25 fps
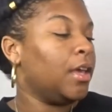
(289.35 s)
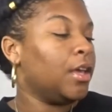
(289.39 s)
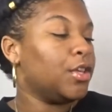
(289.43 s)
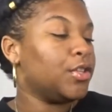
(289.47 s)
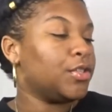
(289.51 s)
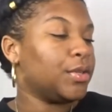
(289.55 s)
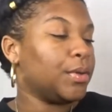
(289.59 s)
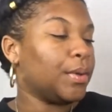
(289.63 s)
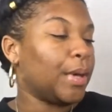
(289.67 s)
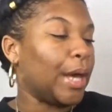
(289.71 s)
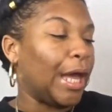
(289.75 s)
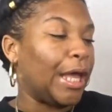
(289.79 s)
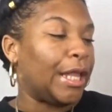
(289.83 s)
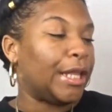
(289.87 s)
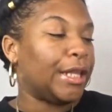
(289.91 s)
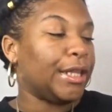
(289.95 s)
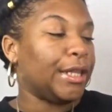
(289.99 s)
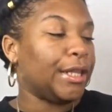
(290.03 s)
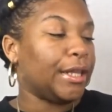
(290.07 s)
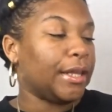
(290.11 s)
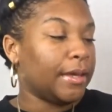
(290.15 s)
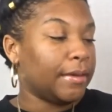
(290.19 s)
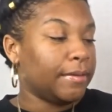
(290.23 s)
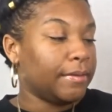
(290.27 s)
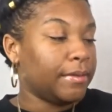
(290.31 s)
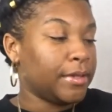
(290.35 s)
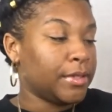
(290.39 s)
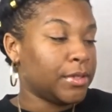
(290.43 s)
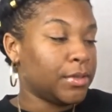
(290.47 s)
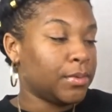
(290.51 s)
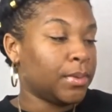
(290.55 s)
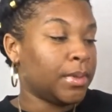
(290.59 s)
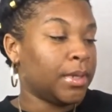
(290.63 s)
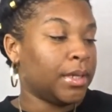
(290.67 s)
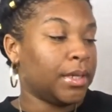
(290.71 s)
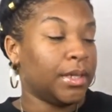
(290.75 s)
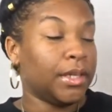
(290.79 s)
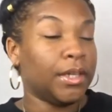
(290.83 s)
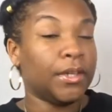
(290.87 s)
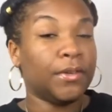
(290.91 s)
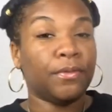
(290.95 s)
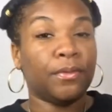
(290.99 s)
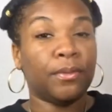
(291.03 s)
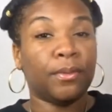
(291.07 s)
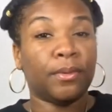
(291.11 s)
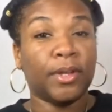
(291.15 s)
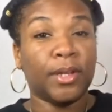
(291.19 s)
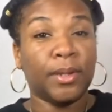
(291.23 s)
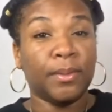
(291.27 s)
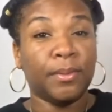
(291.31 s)
So I love this one again
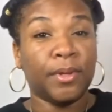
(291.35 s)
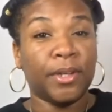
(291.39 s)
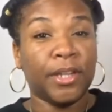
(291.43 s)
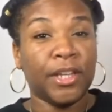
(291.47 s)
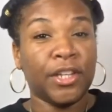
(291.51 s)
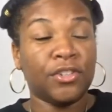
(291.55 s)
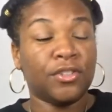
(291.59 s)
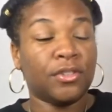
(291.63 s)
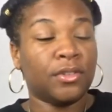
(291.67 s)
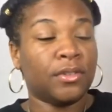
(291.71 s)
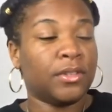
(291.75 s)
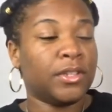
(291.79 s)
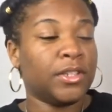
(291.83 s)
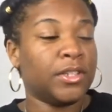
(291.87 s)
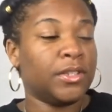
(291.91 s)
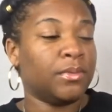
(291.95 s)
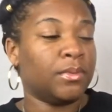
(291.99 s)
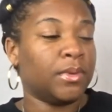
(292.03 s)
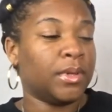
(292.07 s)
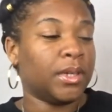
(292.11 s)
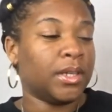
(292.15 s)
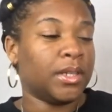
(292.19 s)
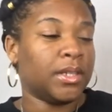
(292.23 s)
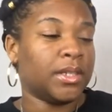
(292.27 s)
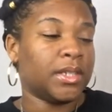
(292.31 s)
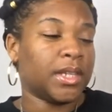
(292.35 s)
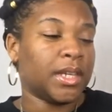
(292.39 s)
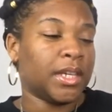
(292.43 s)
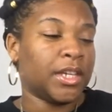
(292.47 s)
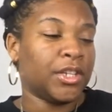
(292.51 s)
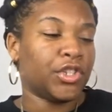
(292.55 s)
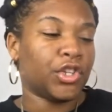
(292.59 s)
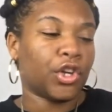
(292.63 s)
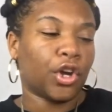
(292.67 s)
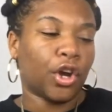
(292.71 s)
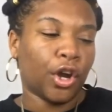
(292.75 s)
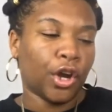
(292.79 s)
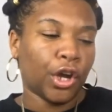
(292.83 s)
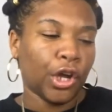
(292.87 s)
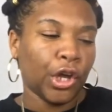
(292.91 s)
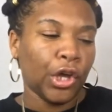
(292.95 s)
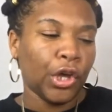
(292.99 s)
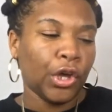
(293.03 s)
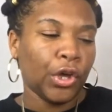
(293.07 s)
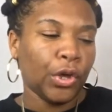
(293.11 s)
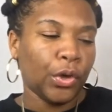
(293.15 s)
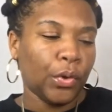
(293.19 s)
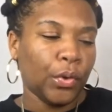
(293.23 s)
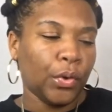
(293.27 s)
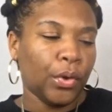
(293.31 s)
from Crème of Nature. This one contains
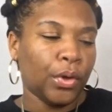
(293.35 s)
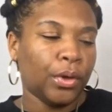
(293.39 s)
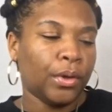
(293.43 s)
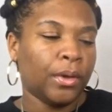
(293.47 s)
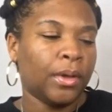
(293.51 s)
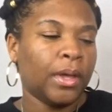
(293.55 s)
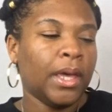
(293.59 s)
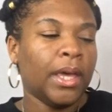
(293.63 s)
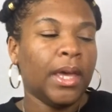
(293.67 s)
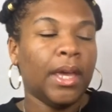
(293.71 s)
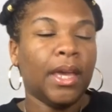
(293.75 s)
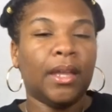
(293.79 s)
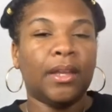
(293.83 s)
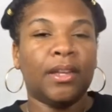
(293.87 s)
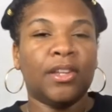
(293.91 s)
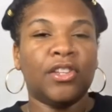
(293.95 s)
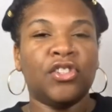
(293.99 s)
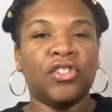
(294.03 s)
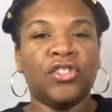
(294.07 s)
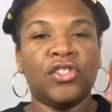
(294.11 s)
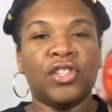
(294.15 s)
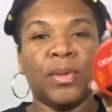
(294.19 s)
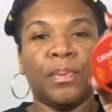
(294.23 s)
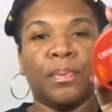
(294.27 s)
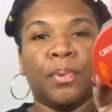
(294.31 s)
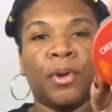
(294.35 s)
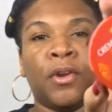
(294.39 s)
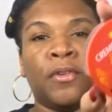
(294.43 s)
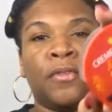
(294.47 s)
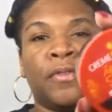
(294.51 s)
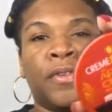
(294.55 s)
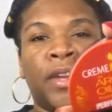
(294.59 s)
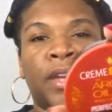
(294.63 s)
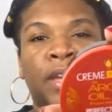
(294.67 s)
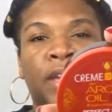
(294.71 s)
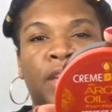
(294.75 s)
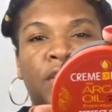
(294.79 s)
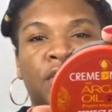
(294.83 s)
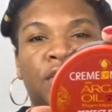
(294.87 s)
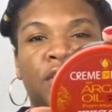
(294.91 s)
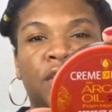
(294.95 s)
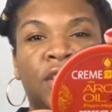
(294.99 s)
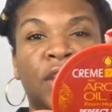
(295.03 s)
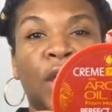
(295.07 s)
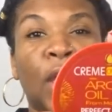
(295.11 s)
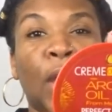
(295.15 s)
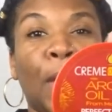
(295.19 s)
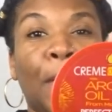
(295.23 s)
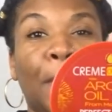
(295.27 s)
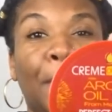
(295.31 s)
argan oil, and this is the Perfect
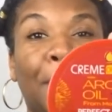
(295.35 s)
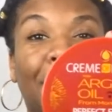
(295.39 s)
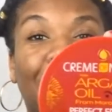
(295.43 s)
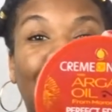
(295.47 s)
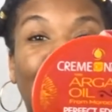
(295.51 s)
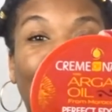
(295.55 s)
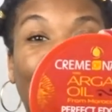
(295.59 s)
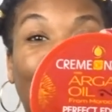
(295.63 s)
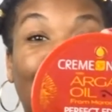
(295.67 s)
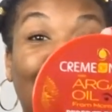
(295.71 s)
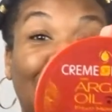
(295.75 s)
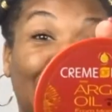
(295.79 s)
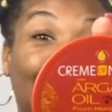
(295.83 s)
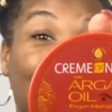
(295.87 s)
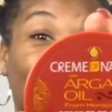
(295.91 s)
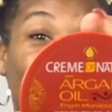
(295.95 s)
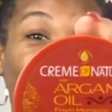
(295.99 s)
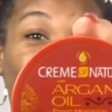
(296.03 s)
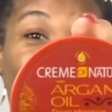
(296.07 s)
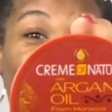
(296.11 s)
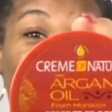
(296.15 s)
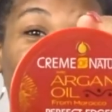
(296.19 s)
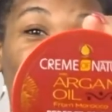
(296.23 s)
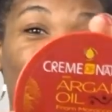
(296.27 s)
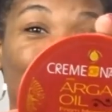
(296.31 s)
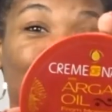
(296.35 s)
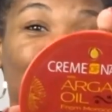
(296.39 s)
Edges Black Edge